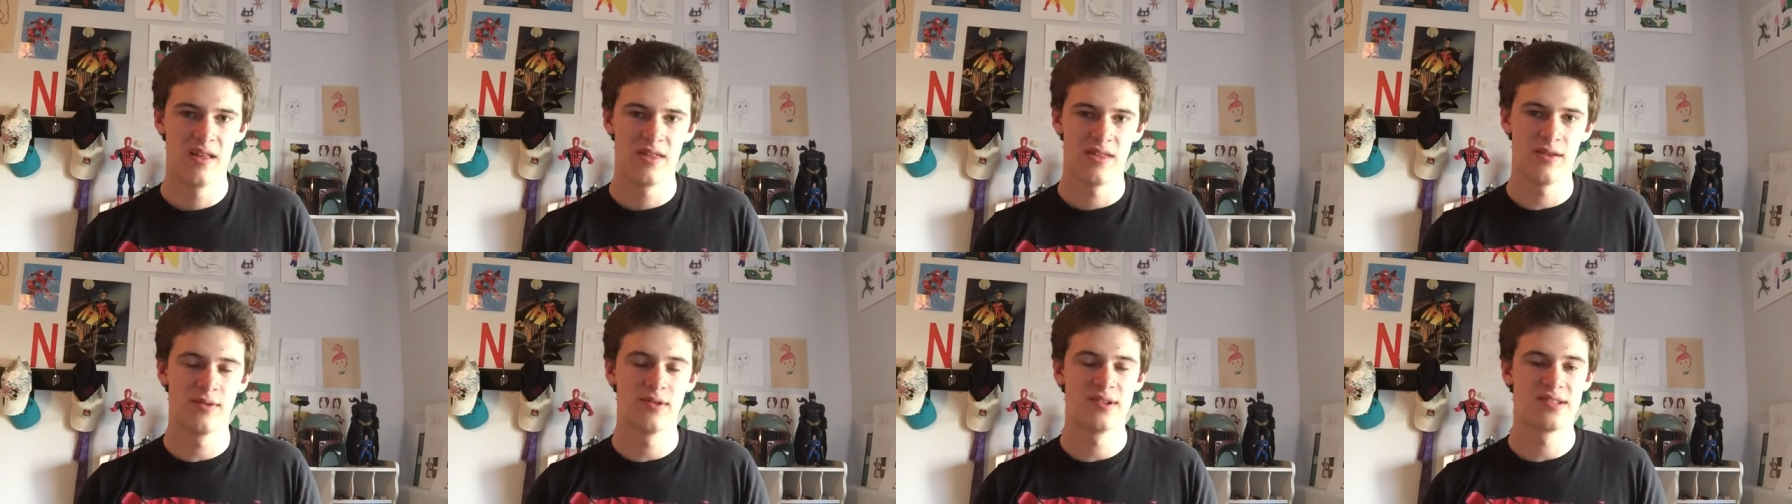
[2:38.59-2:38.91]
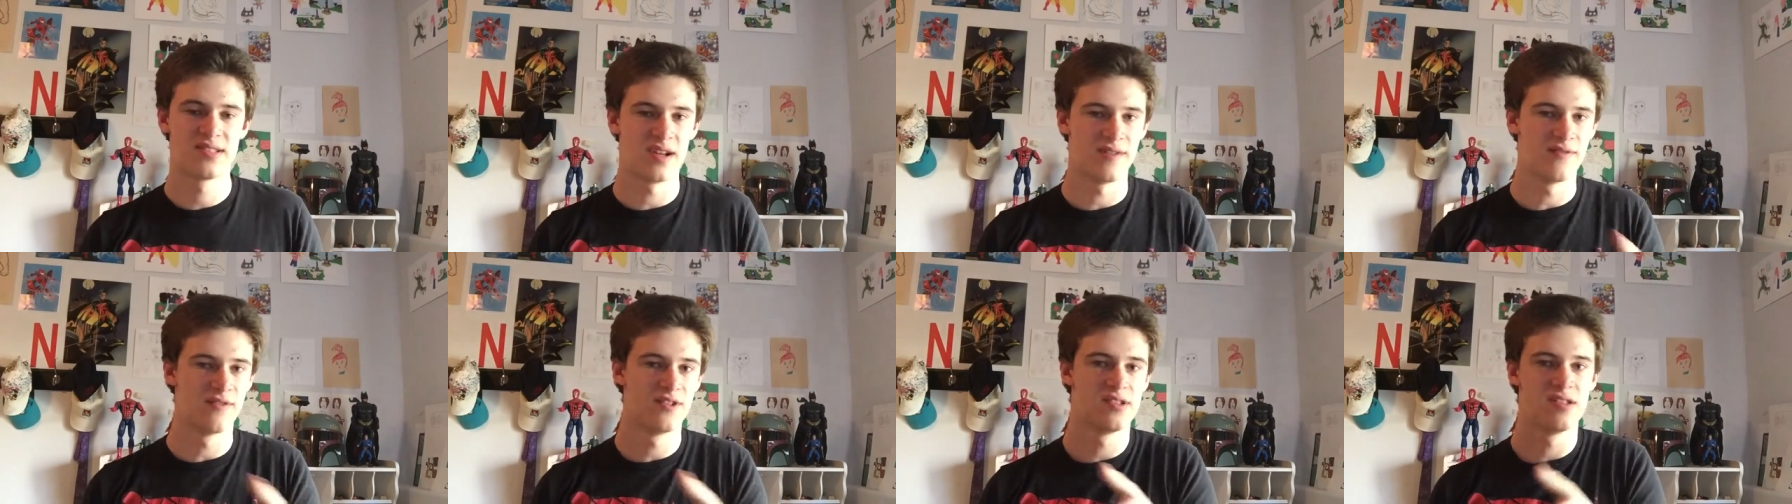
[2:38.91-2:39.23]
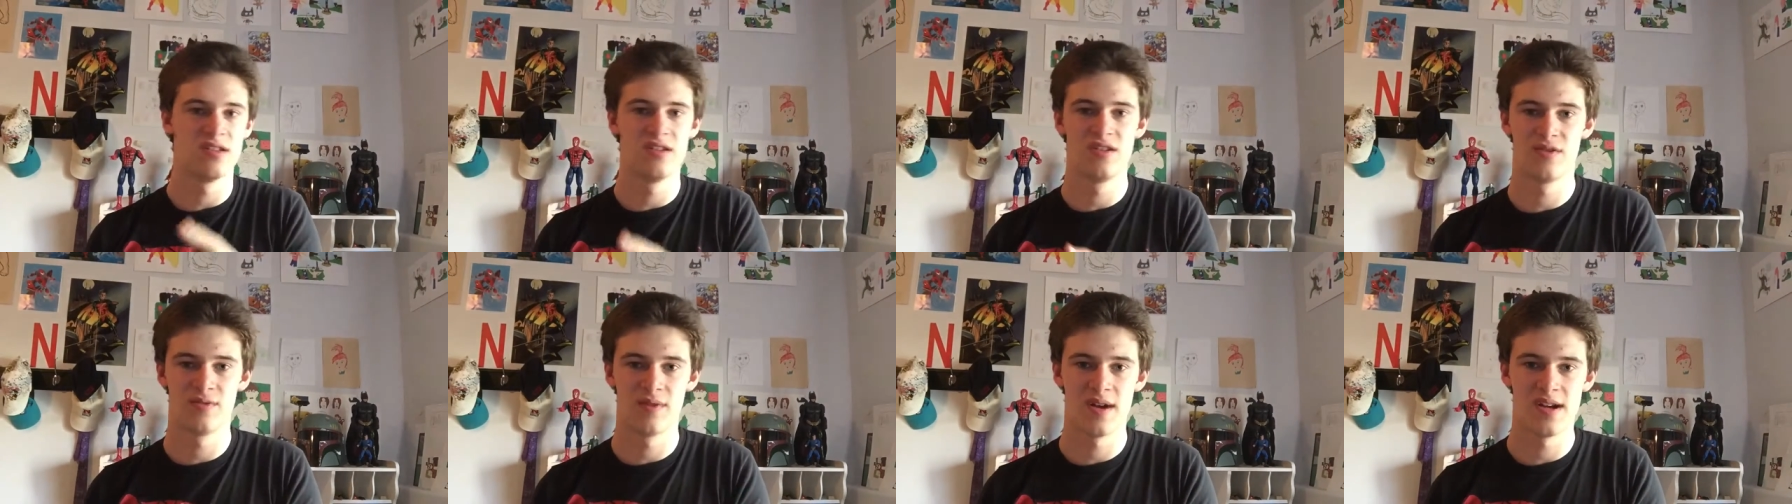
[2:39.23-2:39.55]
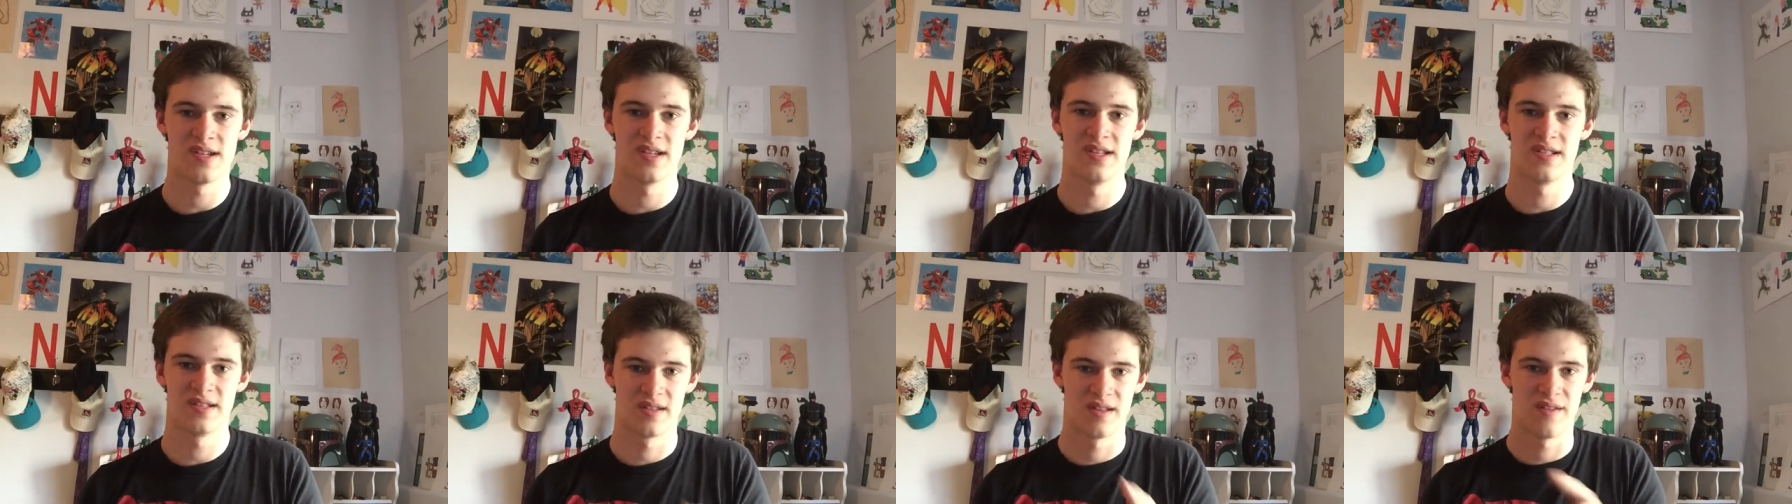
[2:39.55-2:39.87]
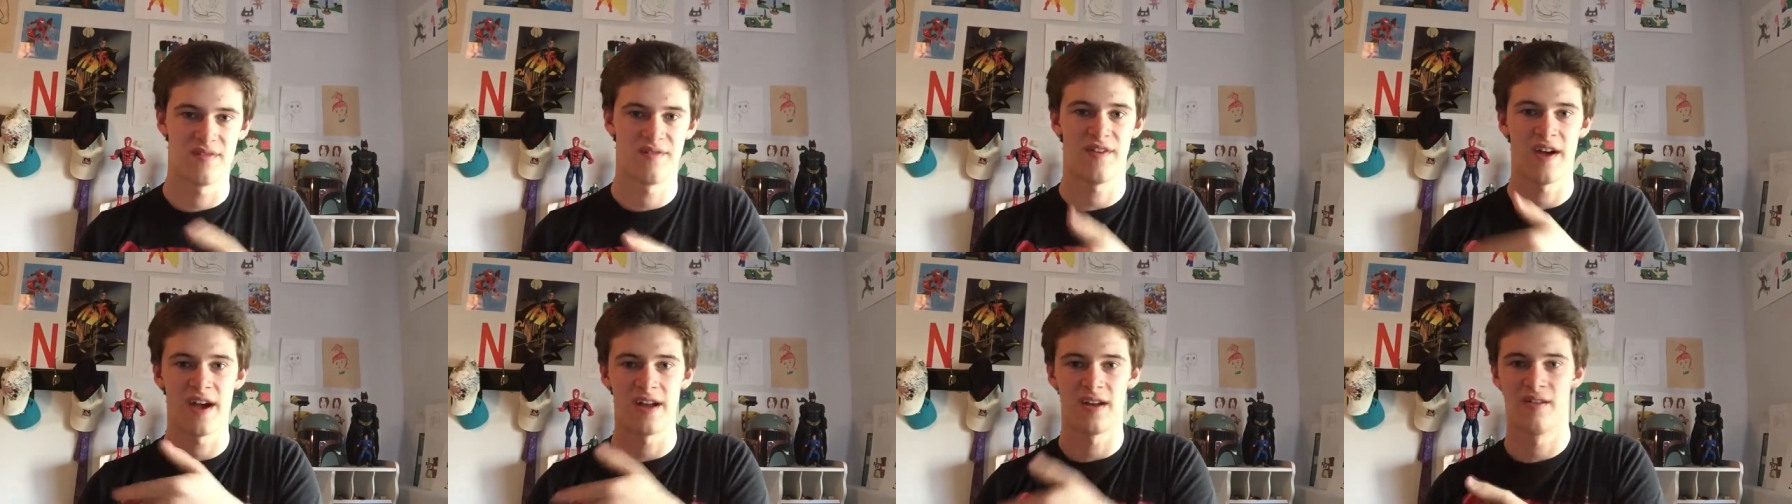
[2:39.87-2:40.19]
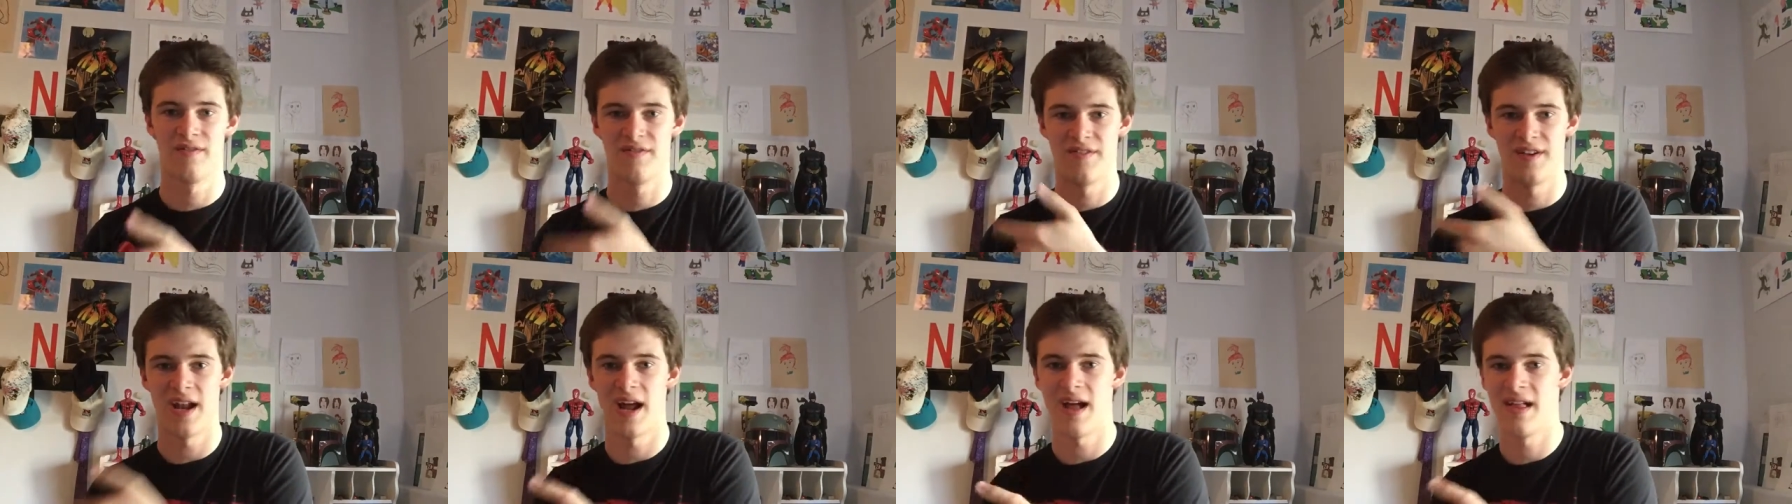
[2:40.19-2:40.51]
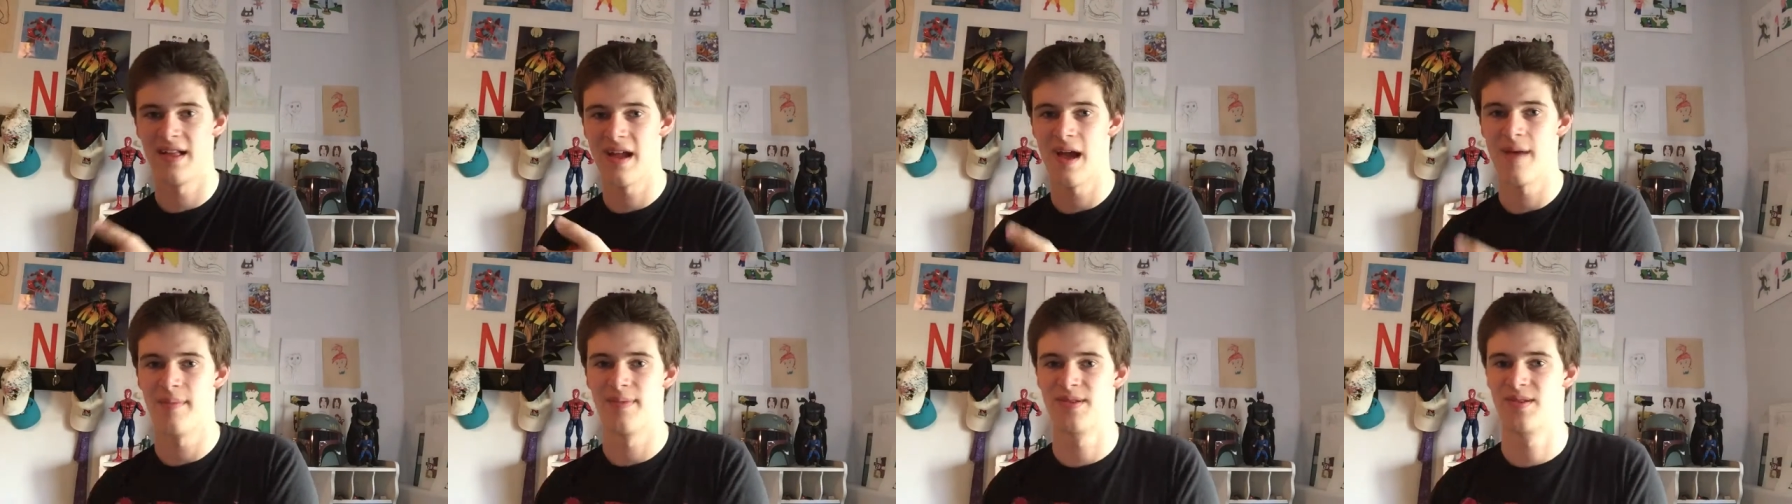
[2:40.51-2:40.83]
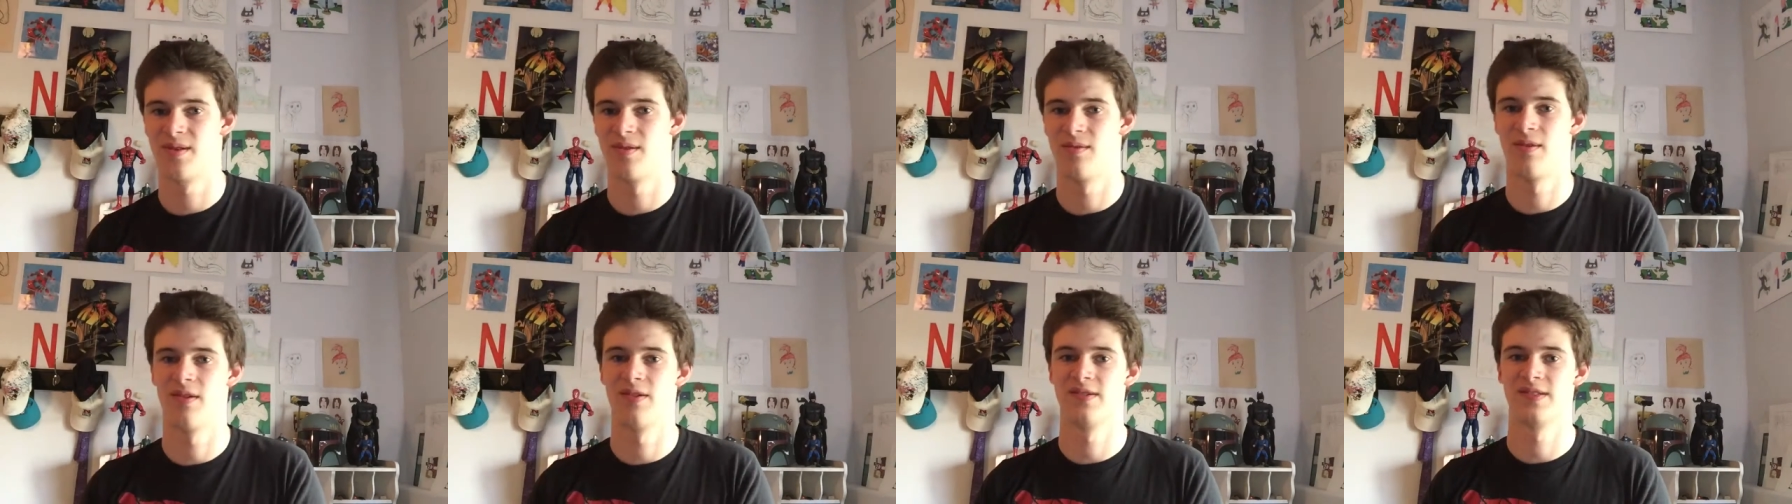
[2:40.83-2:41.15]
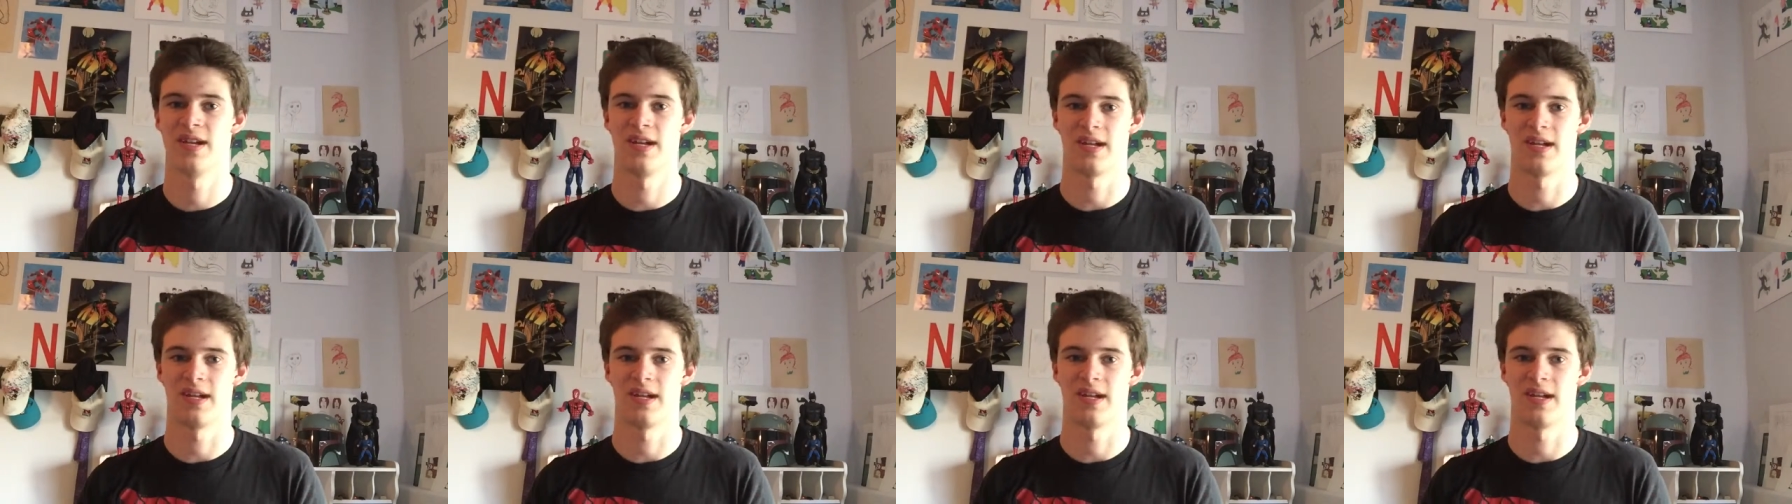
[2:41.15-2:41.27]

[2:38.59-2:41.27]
There were several situations in the final finale episode where I was